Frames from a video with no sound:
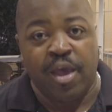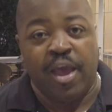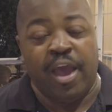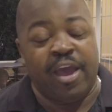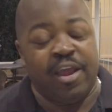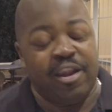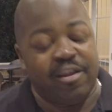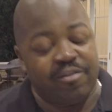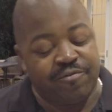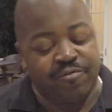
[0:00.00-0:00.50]

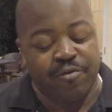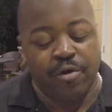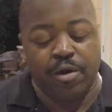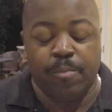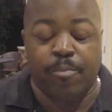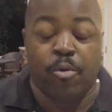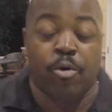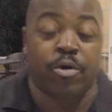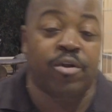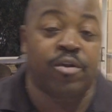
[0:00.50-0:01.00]
And that's very
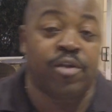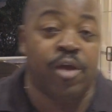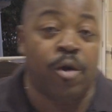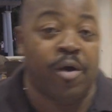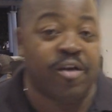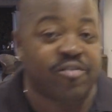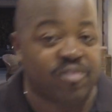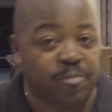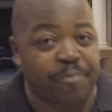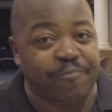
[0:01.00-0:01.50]
important to know
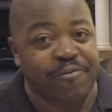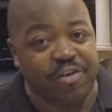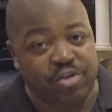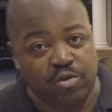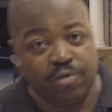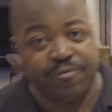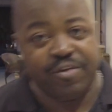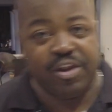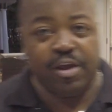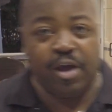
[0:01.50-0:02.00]
as a
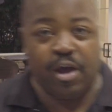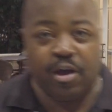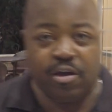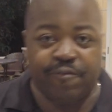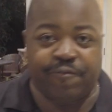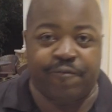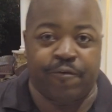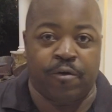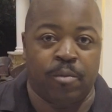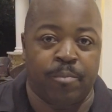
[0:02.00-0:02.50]
professional
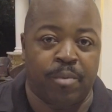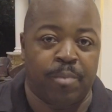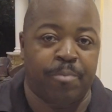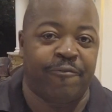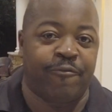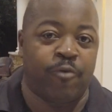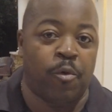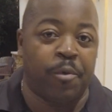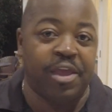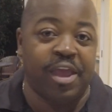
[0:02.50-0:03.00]
videographer. But
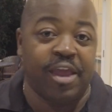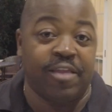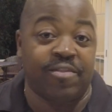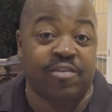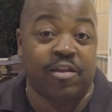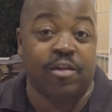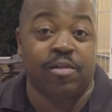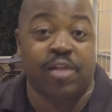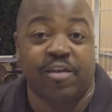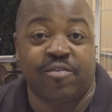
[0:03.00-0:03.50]
before we get
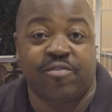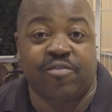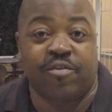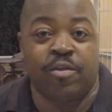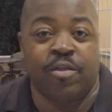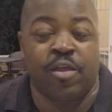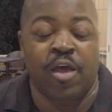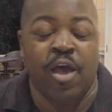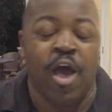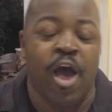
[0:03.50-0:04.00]
into the
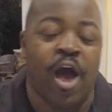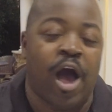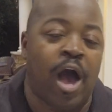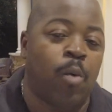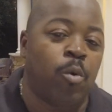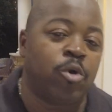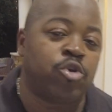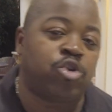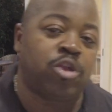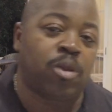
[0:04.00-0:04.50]
lesson, I
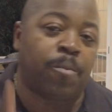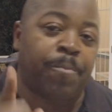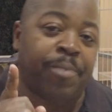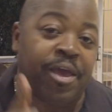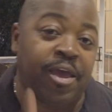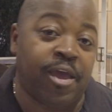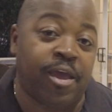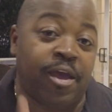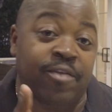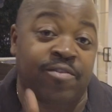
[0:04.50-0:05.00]
want you to
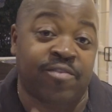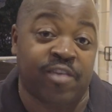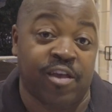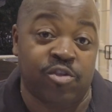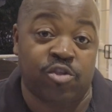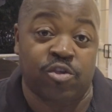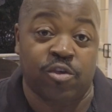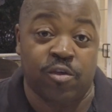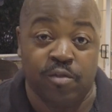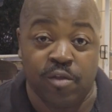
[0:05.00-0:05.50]
pay
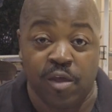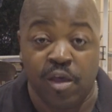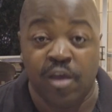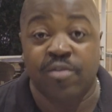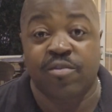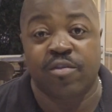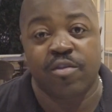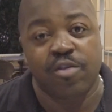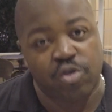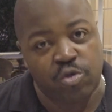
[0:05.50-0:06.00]
attention
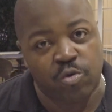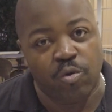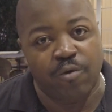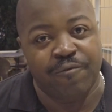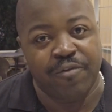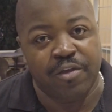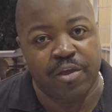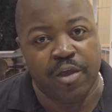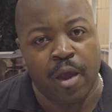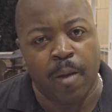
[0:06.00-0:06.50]
to this short
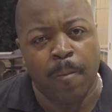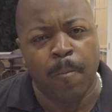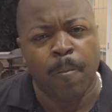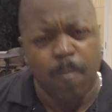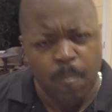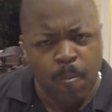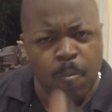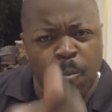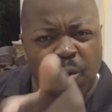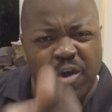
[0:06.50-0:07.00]
vignette.
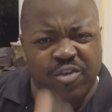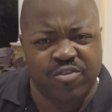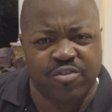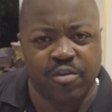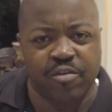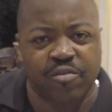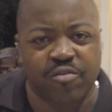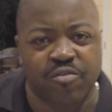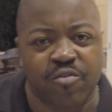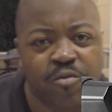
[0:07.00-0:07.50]
Watch
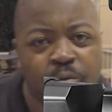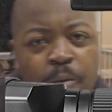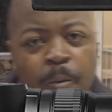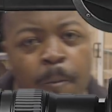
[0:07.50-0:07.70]
this.